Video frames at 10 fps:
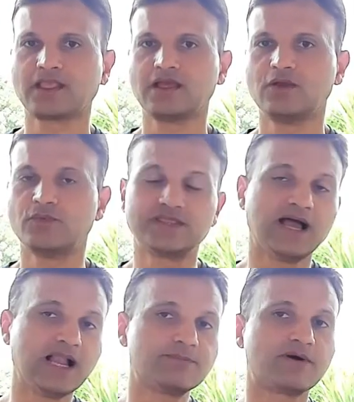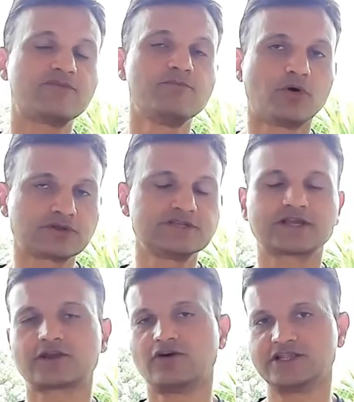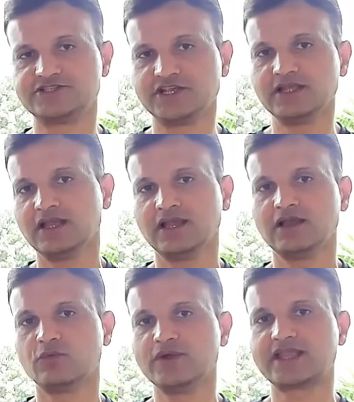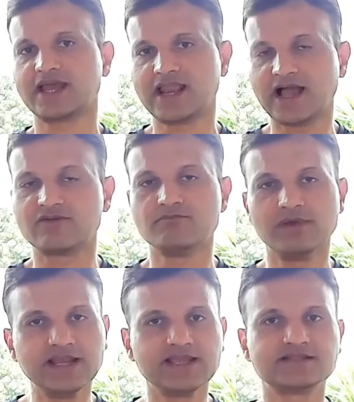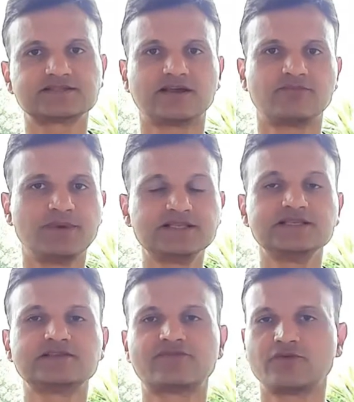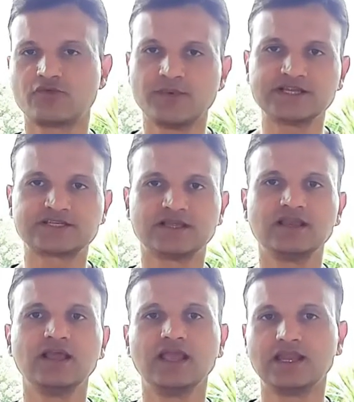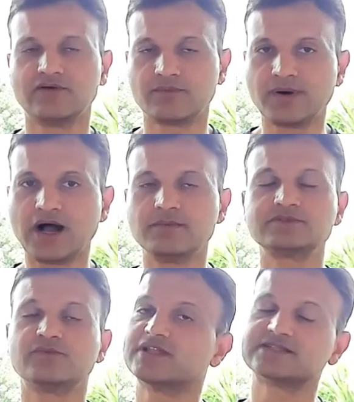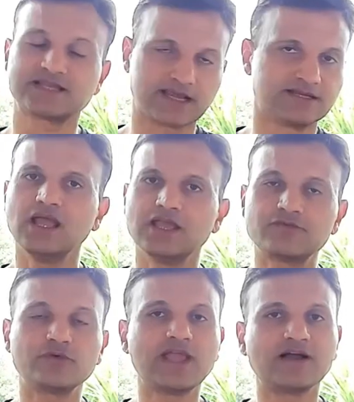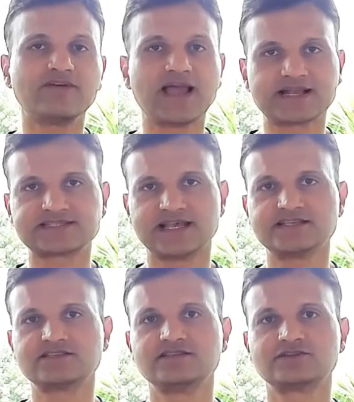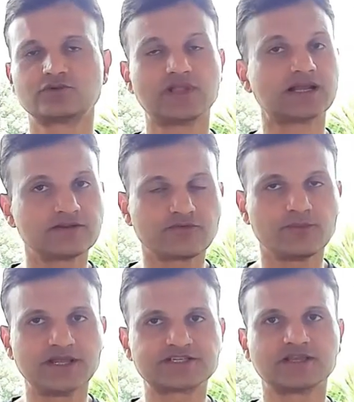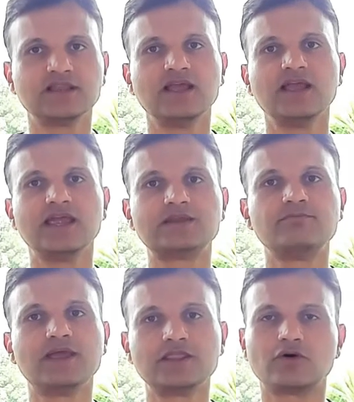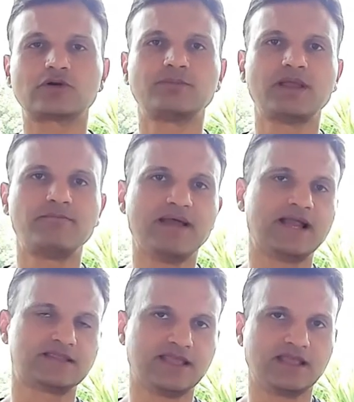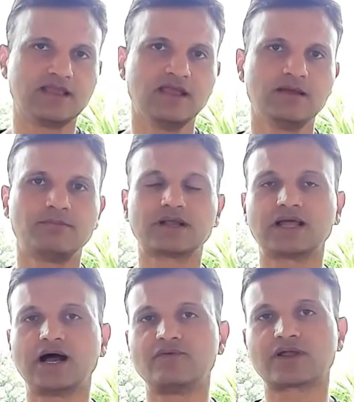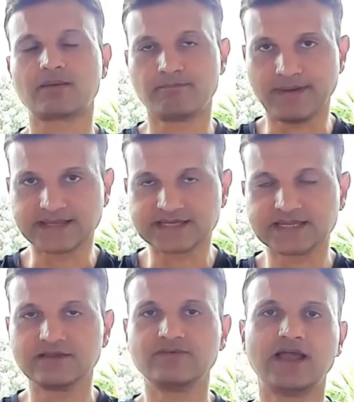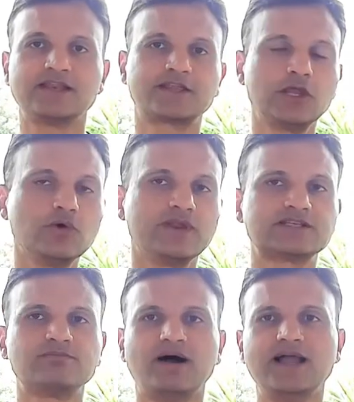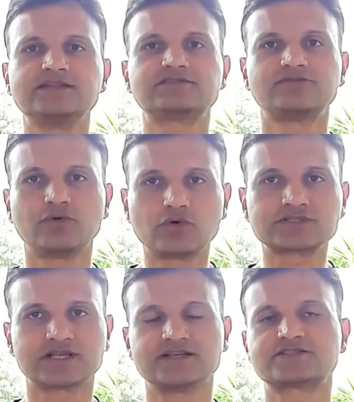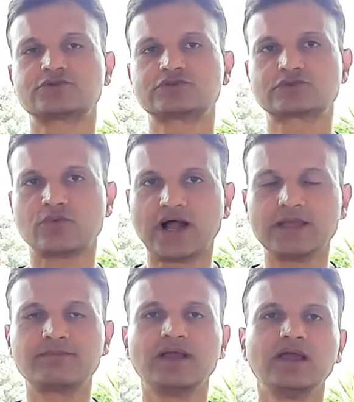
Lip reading: With the help of modern technology, we can have millions of pieces of information in our palms within seconds. If we have access to that information, it may not be a bad thing, but our competitive and curious minds force us to swipe